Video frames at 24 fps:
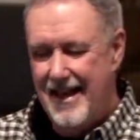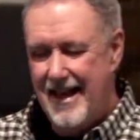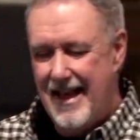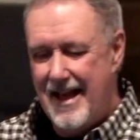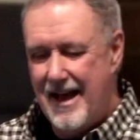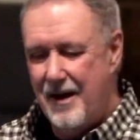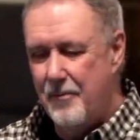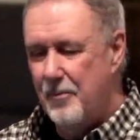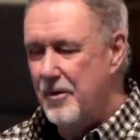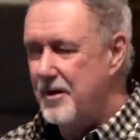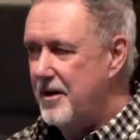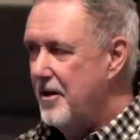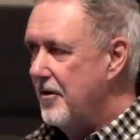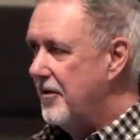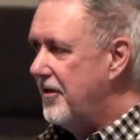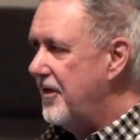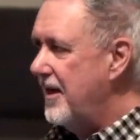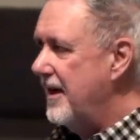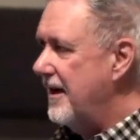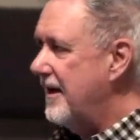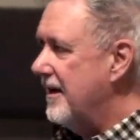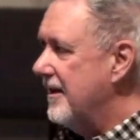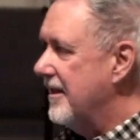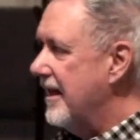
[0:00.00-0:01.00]
And when you
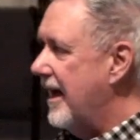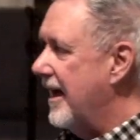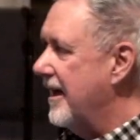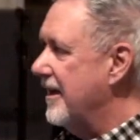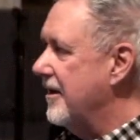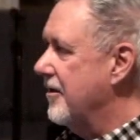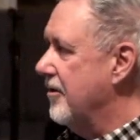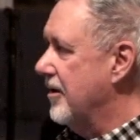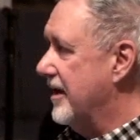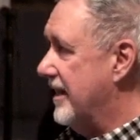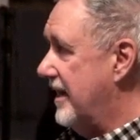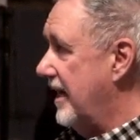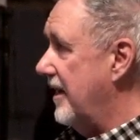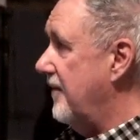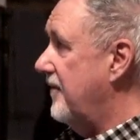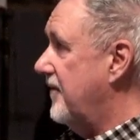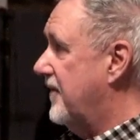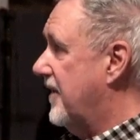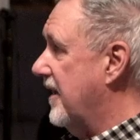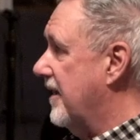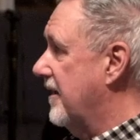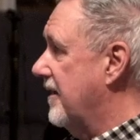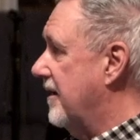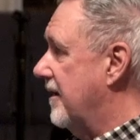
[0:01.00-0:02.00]
think of that, you're
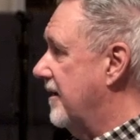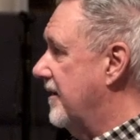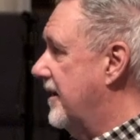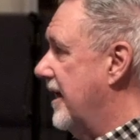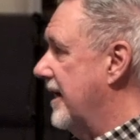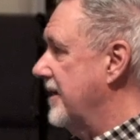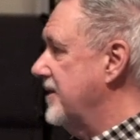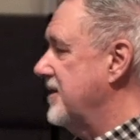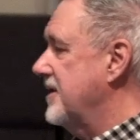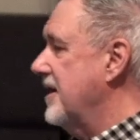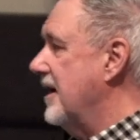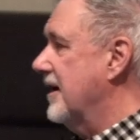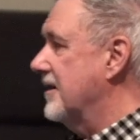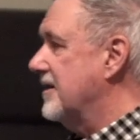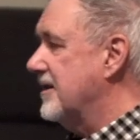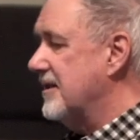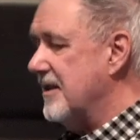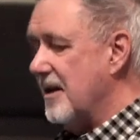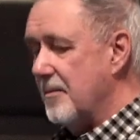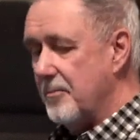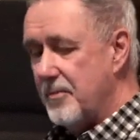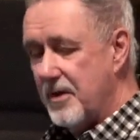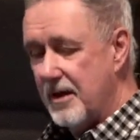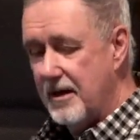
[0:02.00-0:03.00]
gifted. That's not
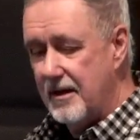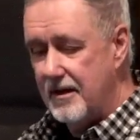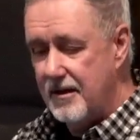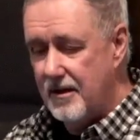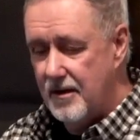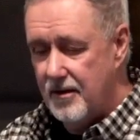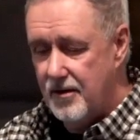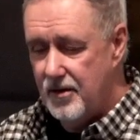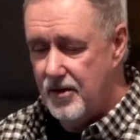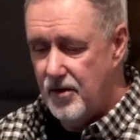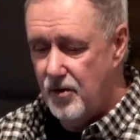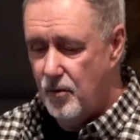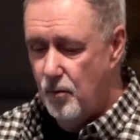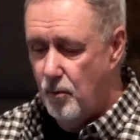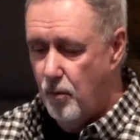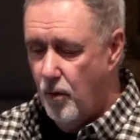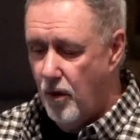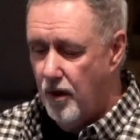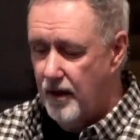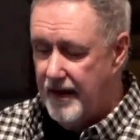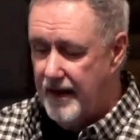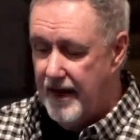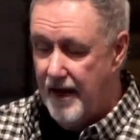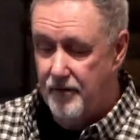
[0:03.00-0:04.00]
something you
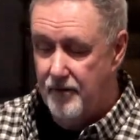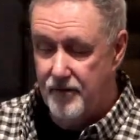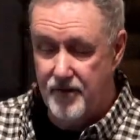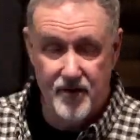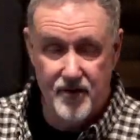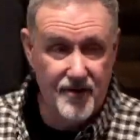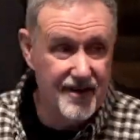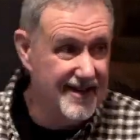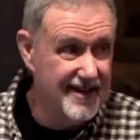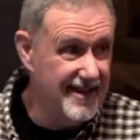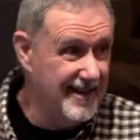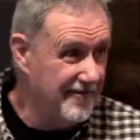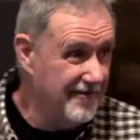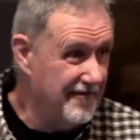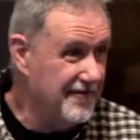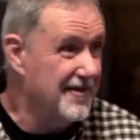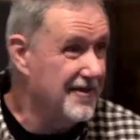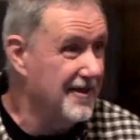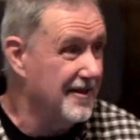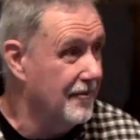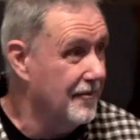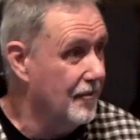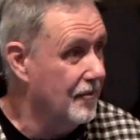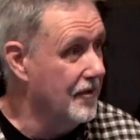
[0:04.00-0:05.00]
work out, you're
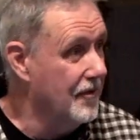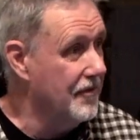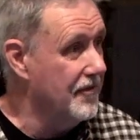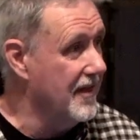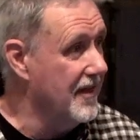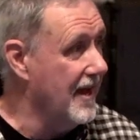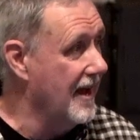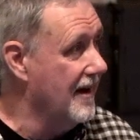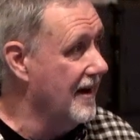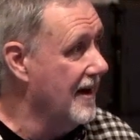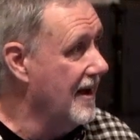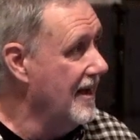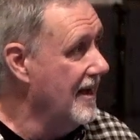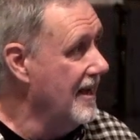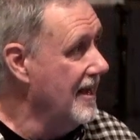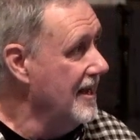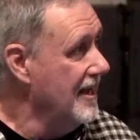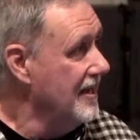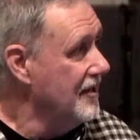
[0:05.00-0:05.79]
gifted with that.